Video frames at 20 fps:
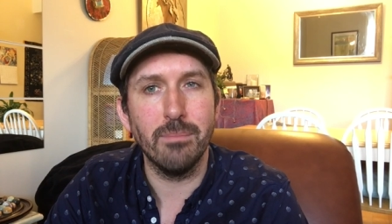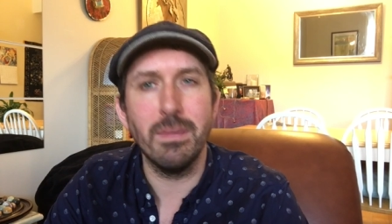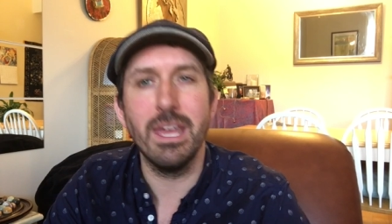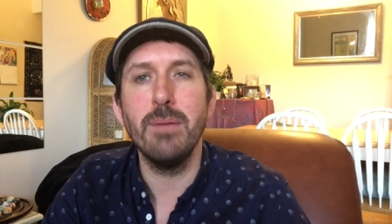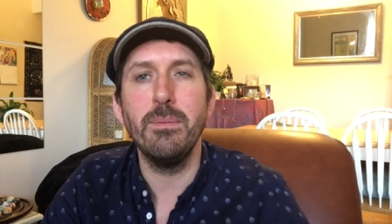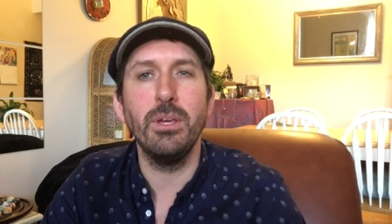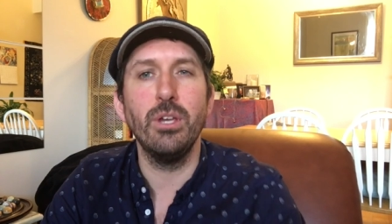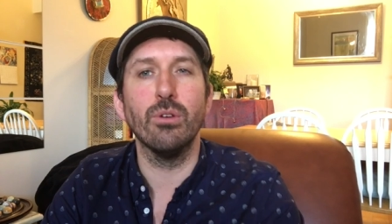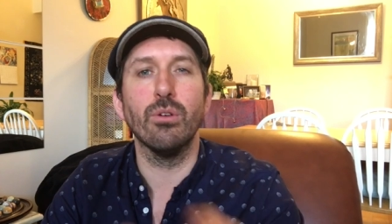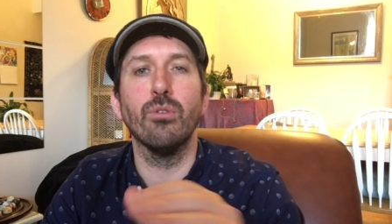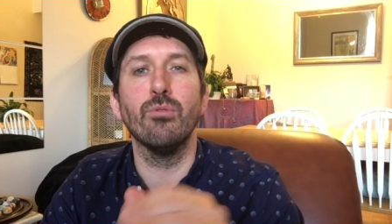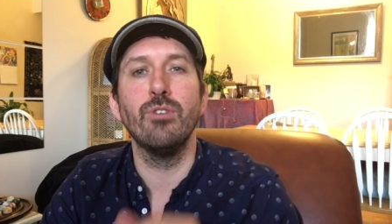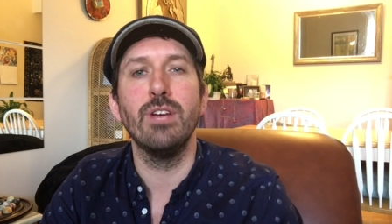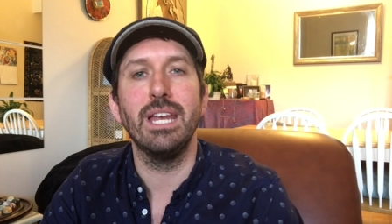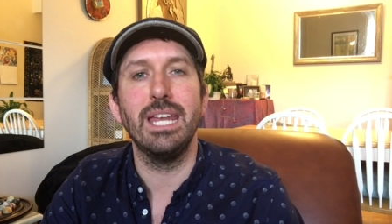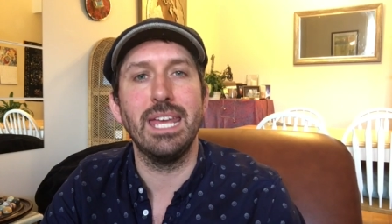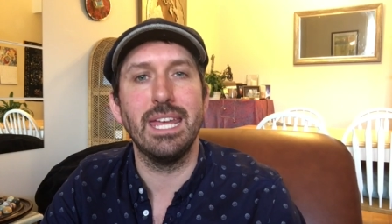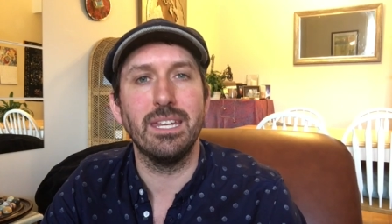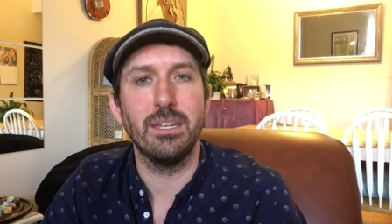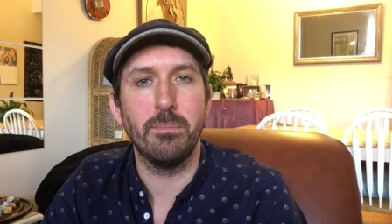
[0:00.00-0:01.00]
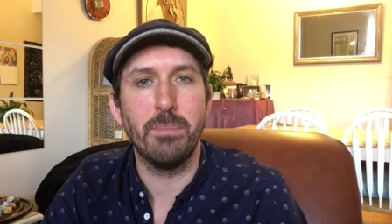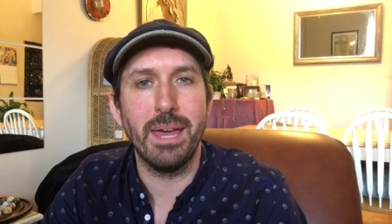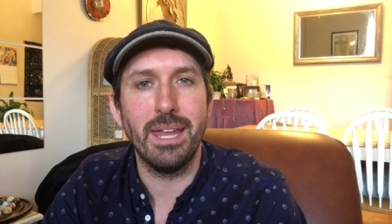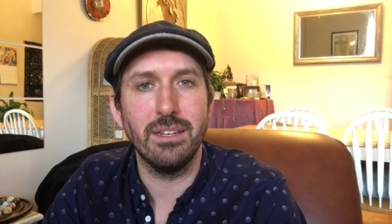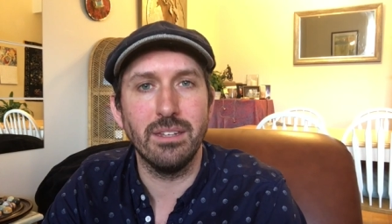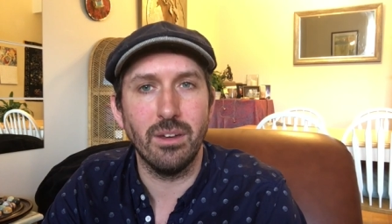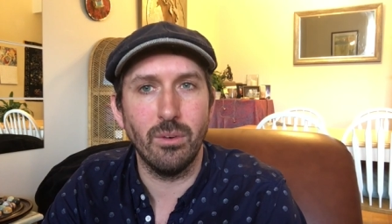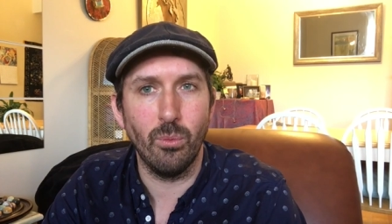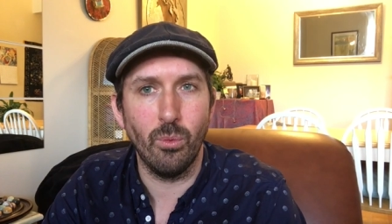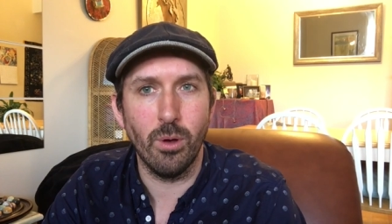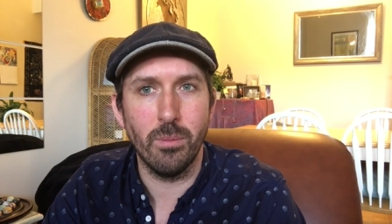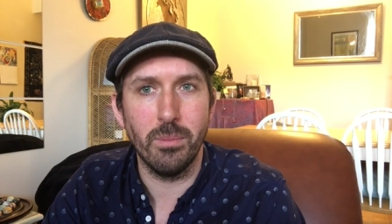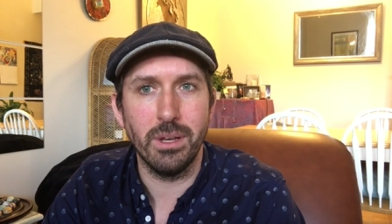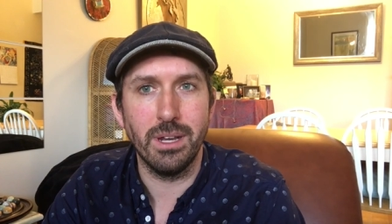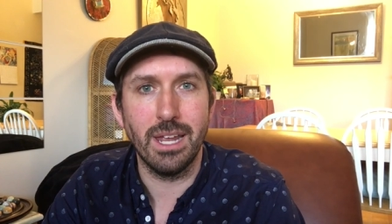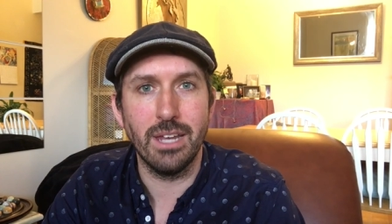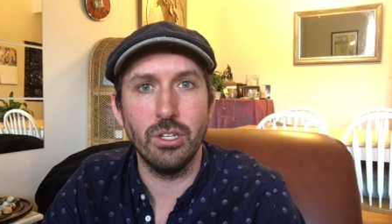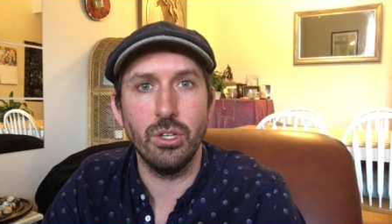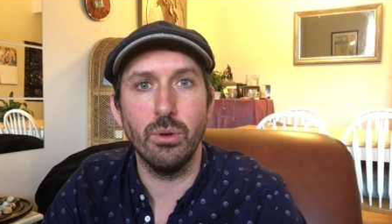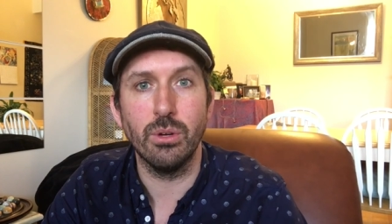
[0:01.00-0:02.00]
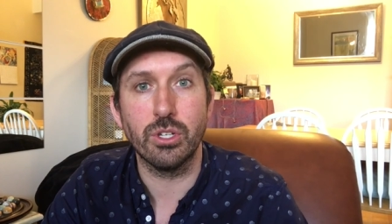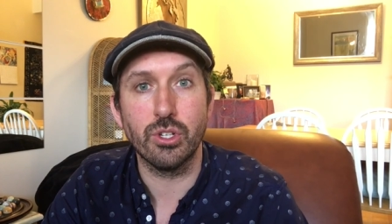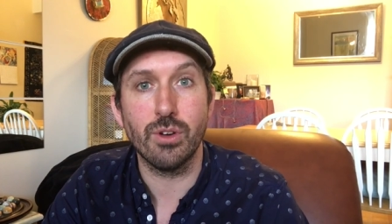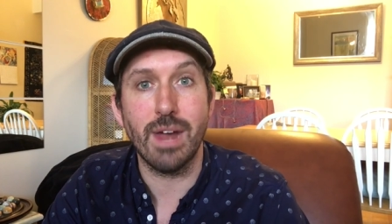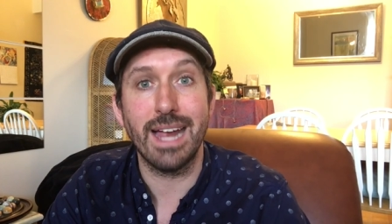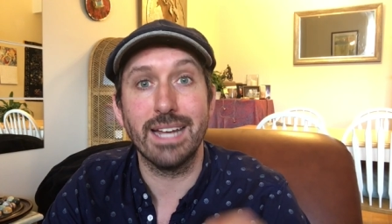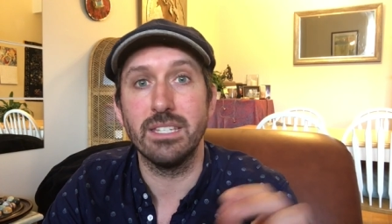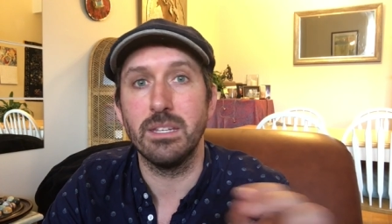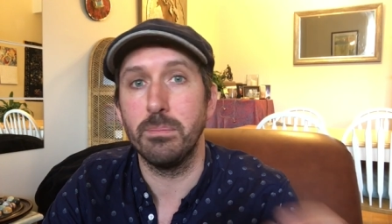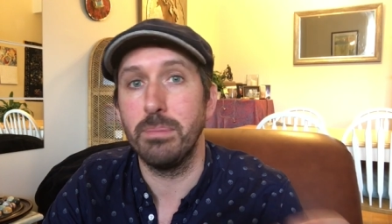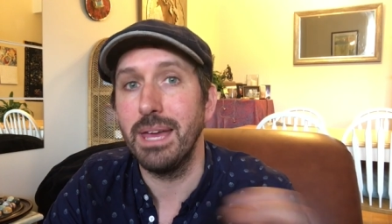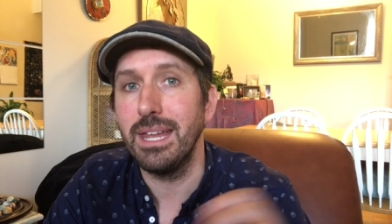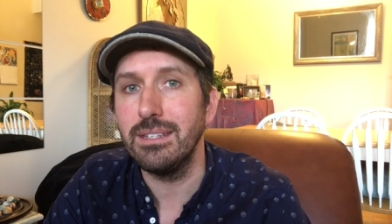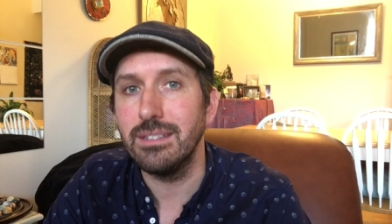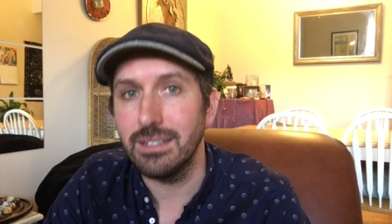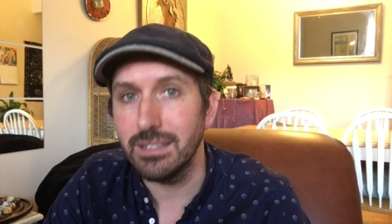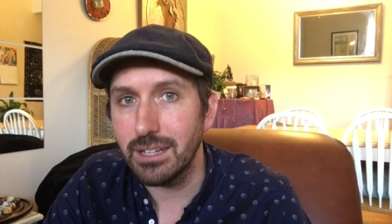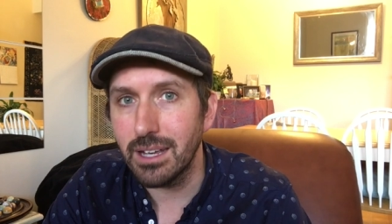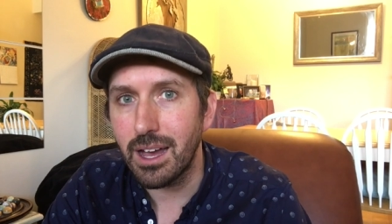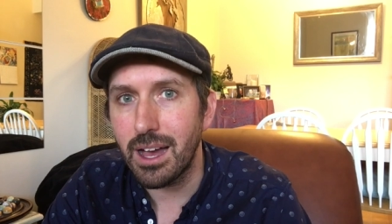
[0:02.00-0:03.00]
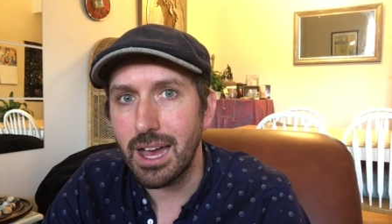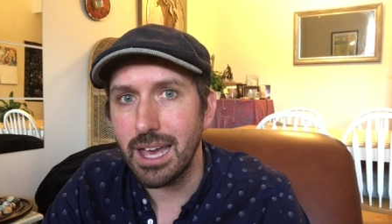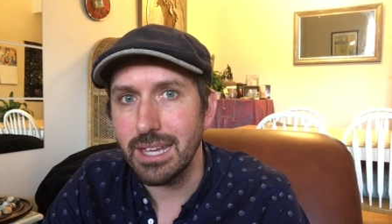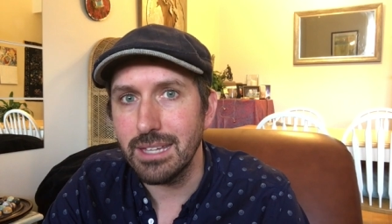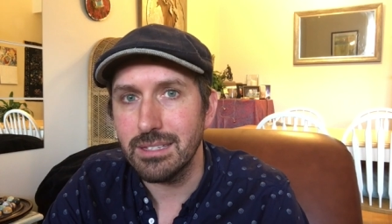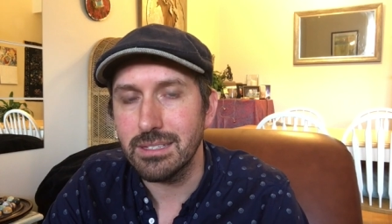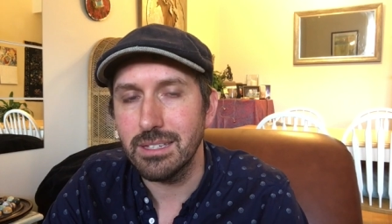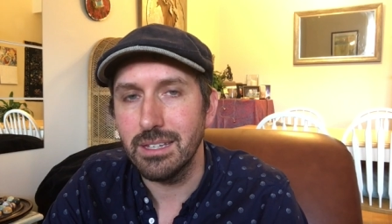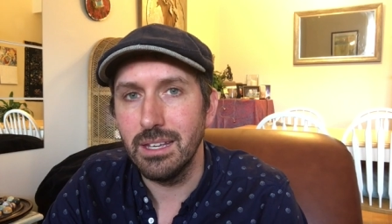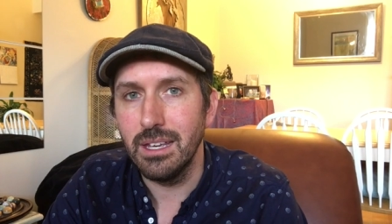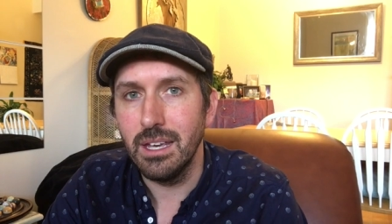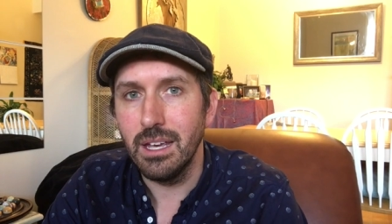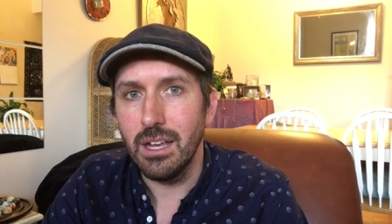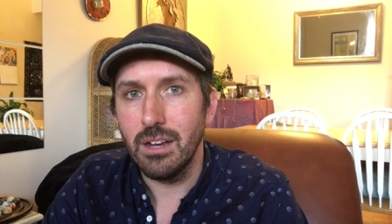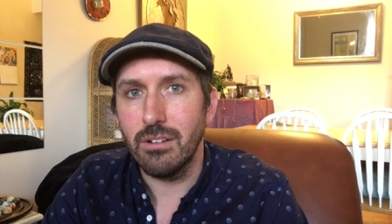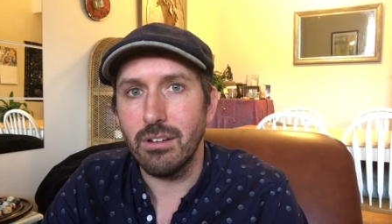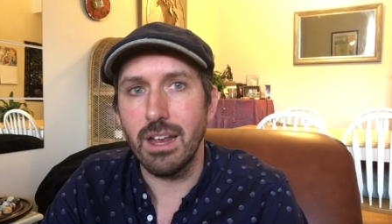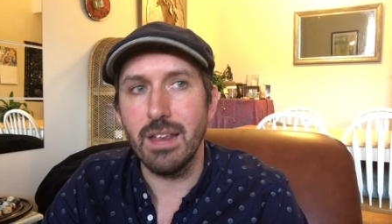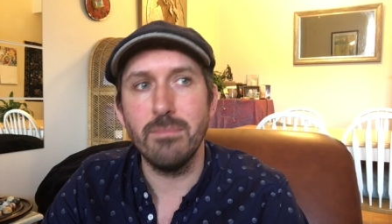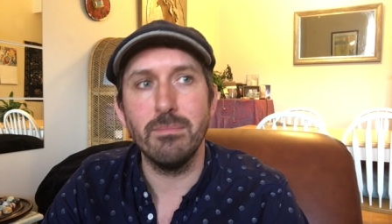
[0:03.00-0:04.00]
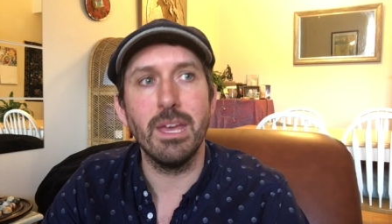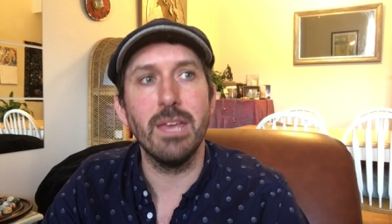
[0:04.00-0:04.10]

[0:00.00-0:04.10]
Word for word: Maybe you're a really independent woman and you attract dependent guys, right?